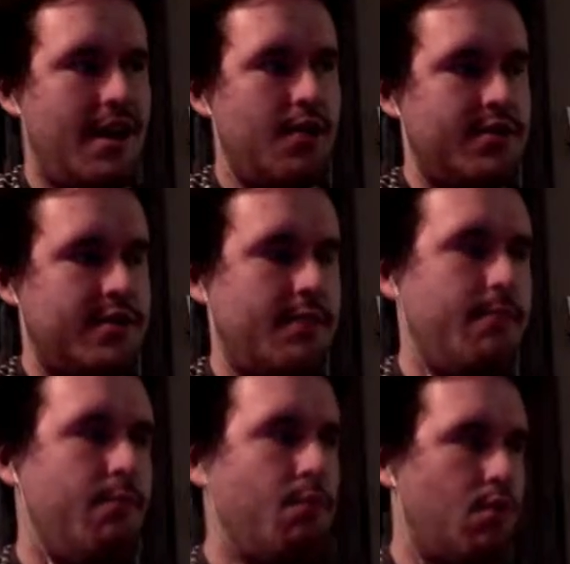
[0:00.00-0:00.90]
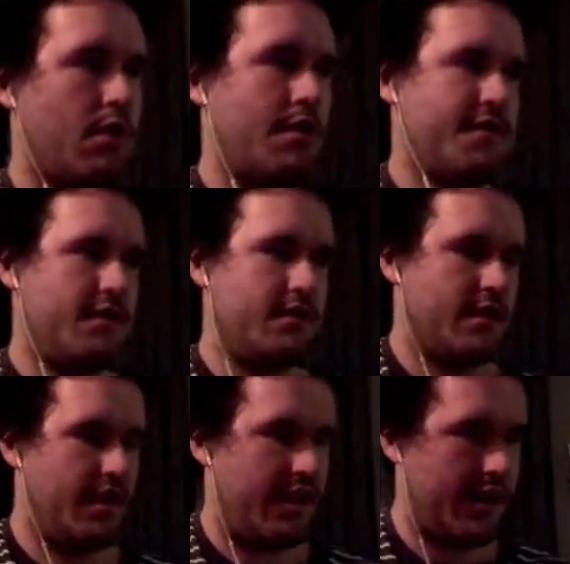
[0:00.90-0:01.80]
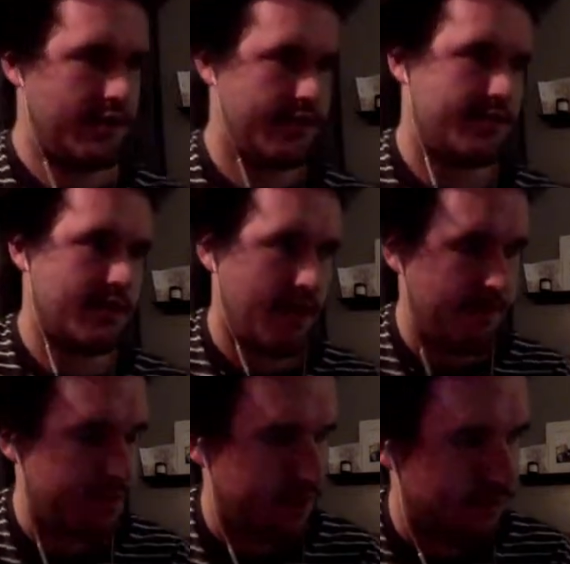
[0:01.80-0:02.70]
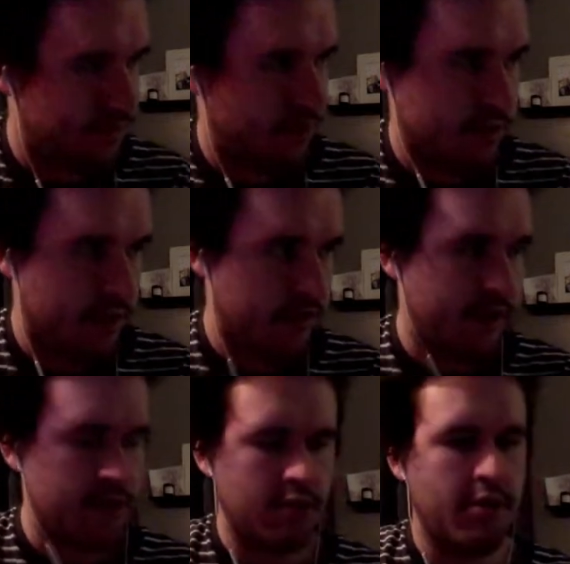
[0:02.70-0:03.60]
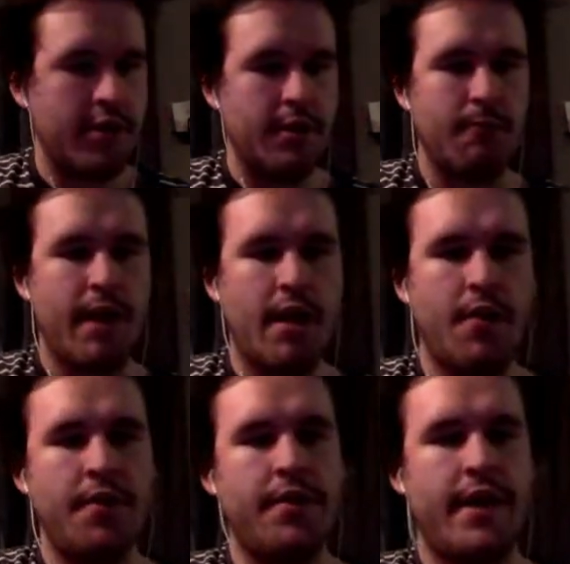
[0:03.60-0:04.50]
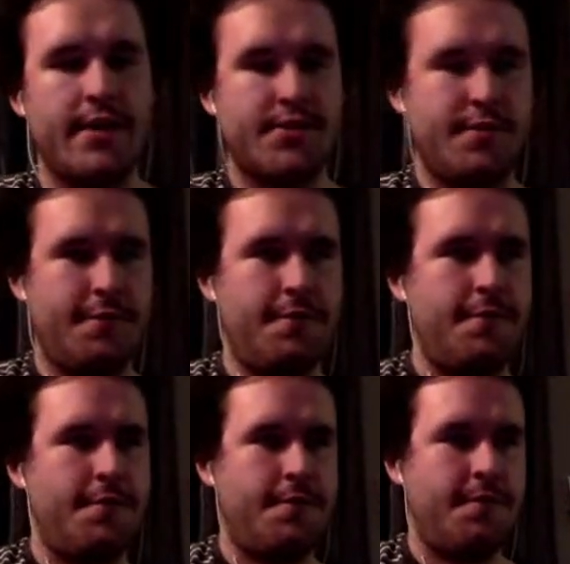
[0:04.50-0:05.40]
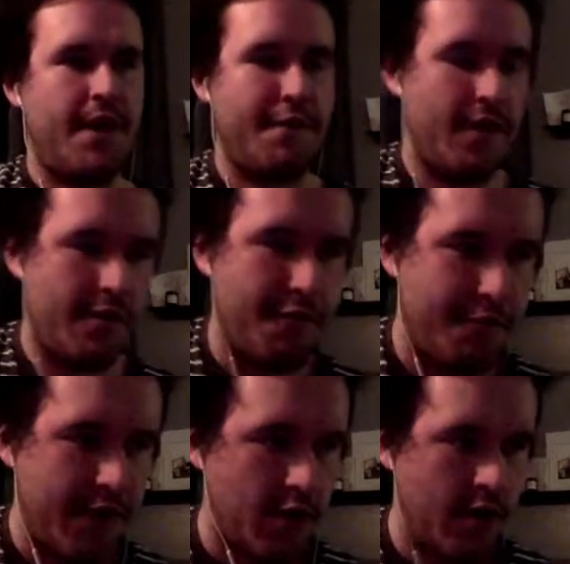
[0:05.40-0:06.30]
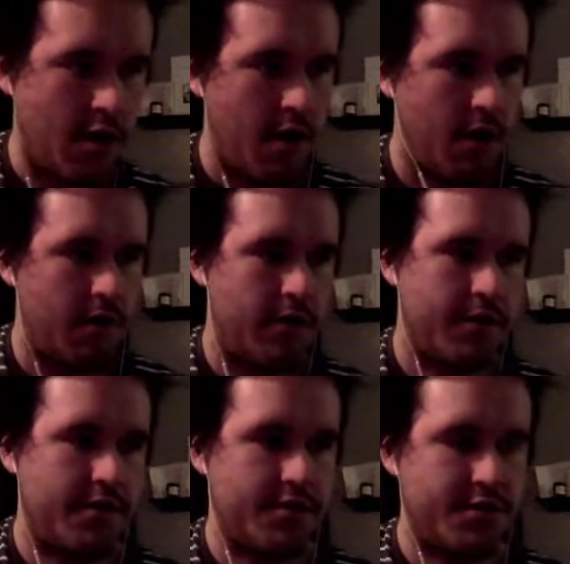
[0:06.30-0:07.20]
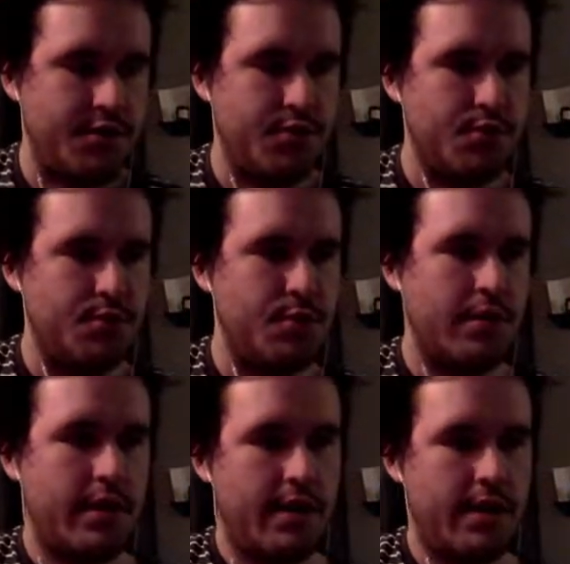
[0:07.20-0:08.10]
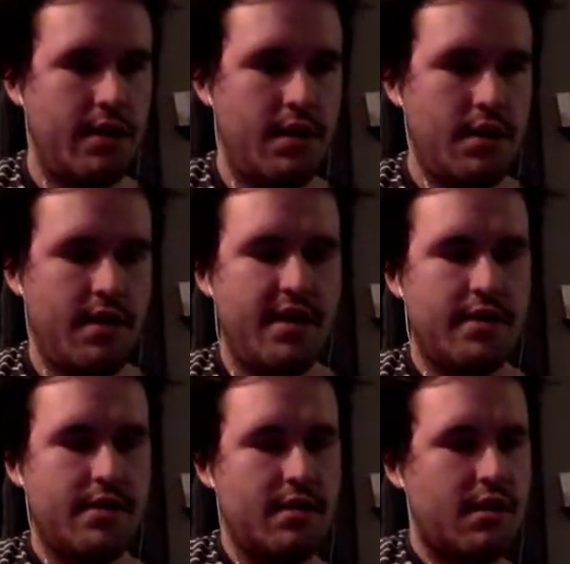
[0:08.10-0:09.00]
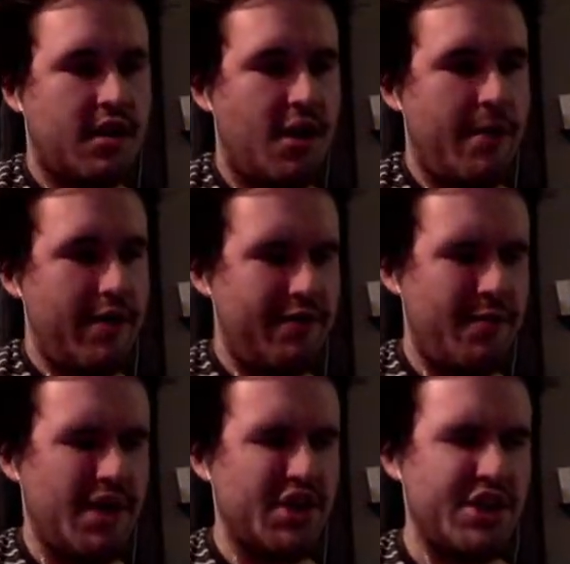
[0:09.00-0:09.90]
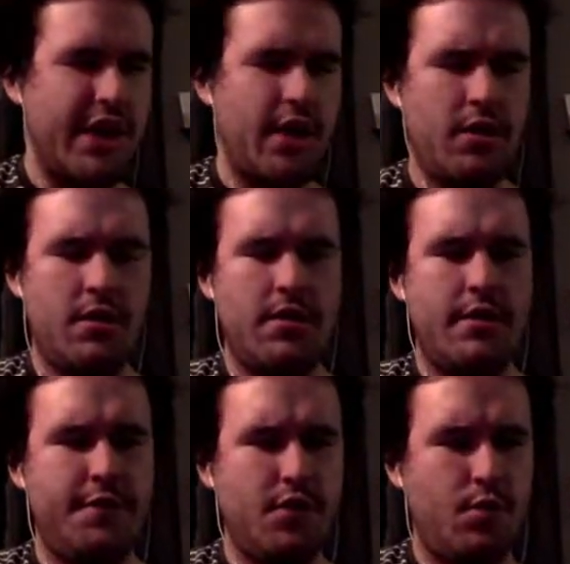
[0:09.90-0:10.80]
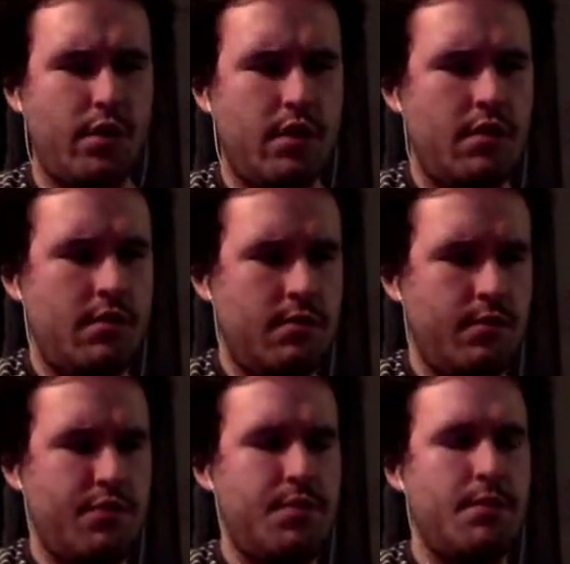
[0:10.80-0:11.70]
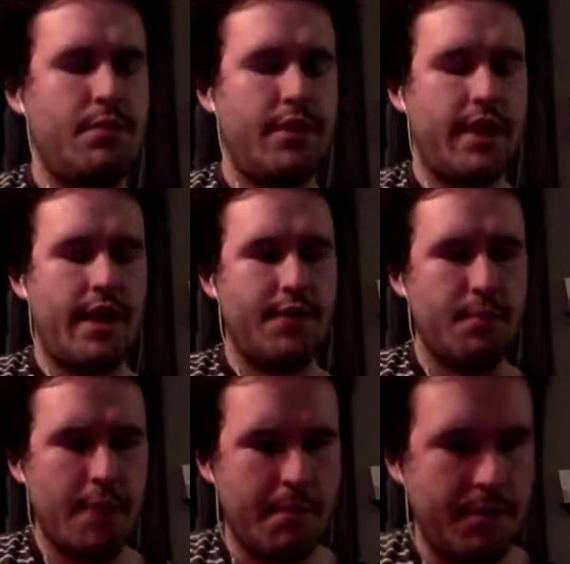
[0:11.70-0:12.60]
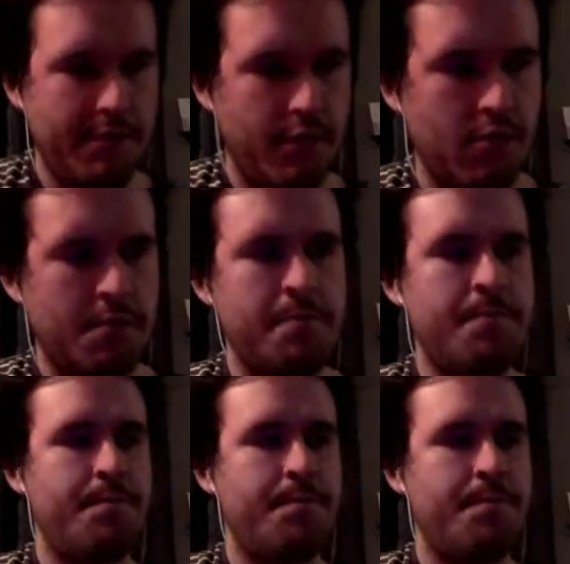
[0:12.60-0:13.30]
would say more often than less, I'm definitely like looking around. I find it very hard to come out of my shell, if you will, with people that I haven't met before.